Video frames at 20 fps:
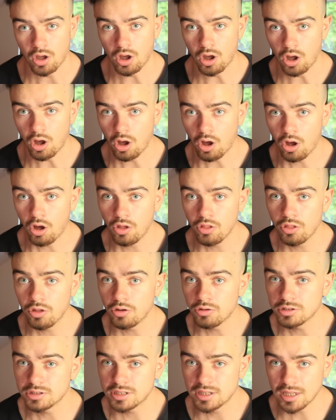All
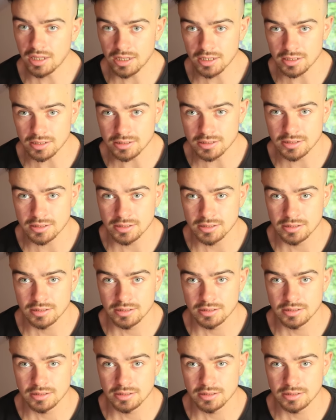those things,